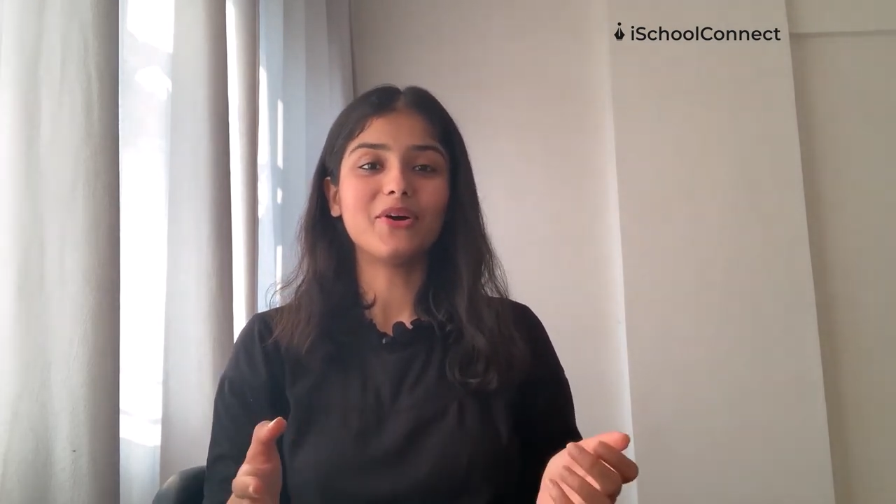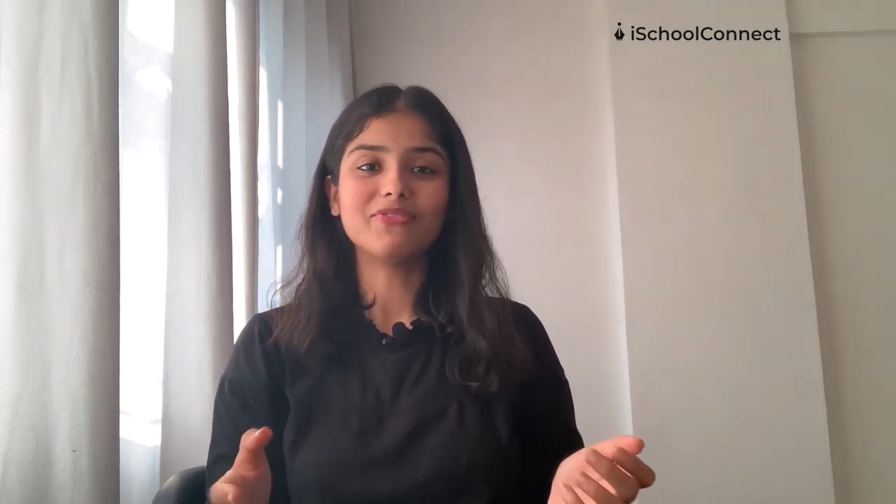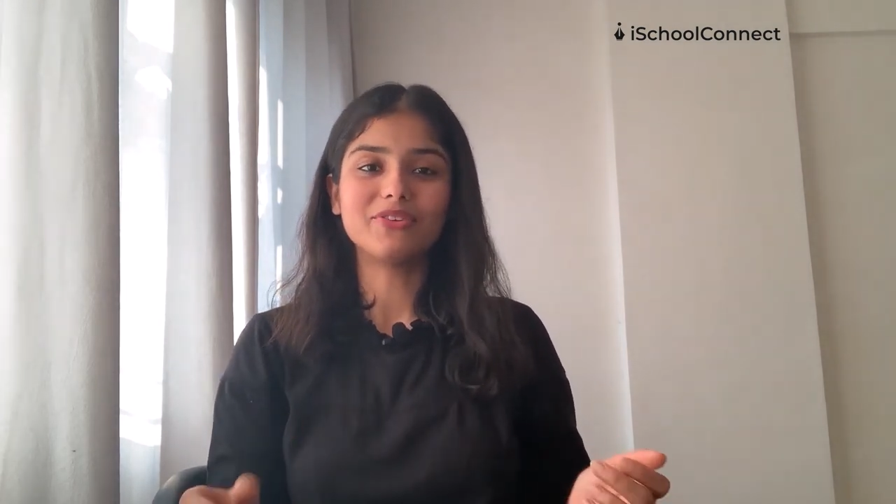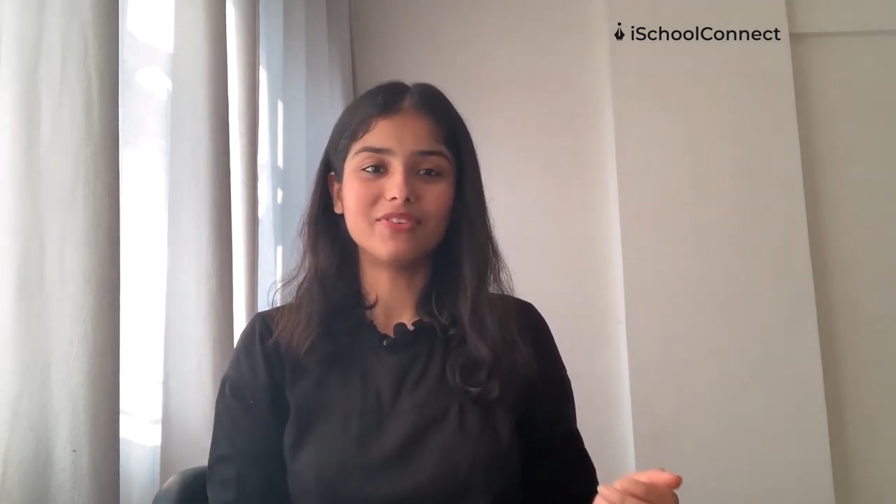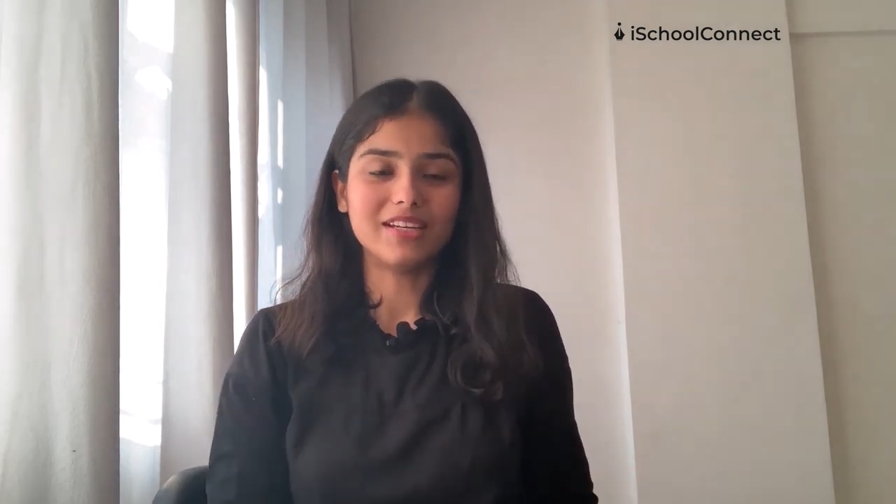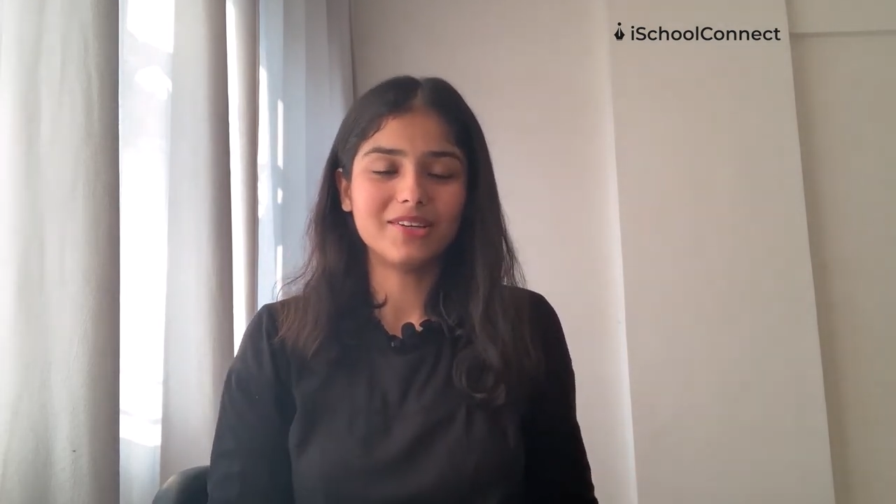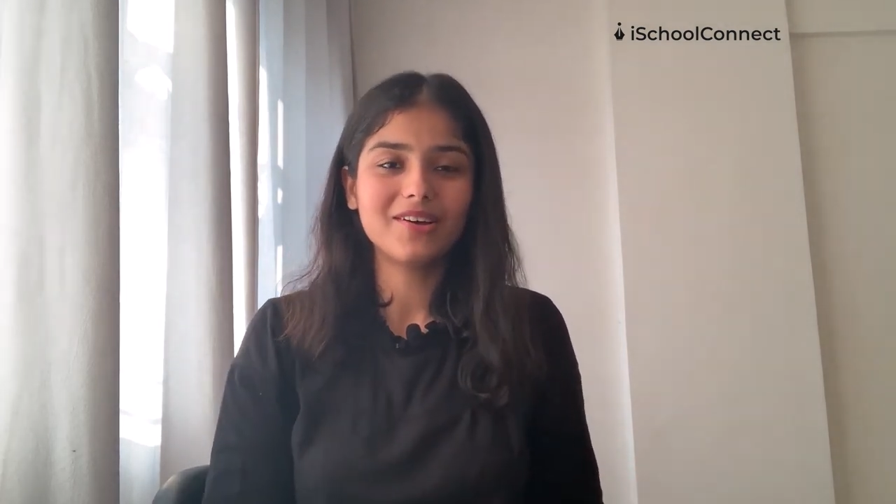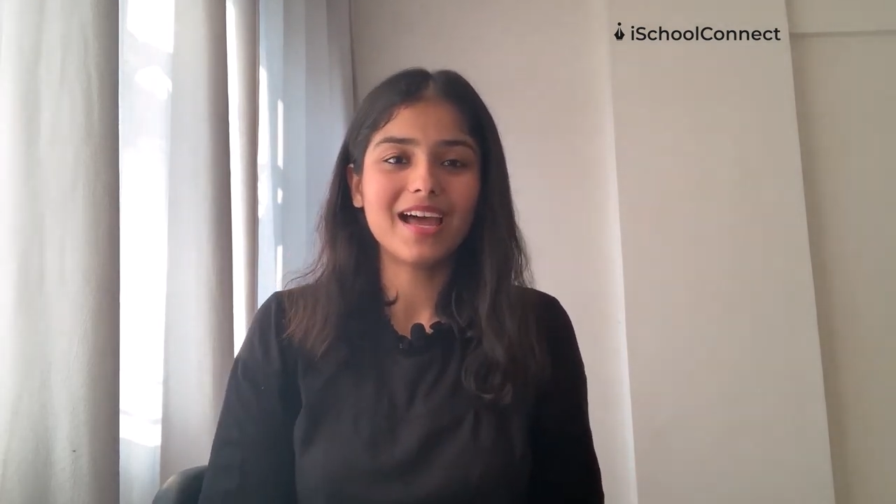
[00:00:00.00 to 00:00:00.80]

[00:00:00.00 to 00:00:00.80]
of the video,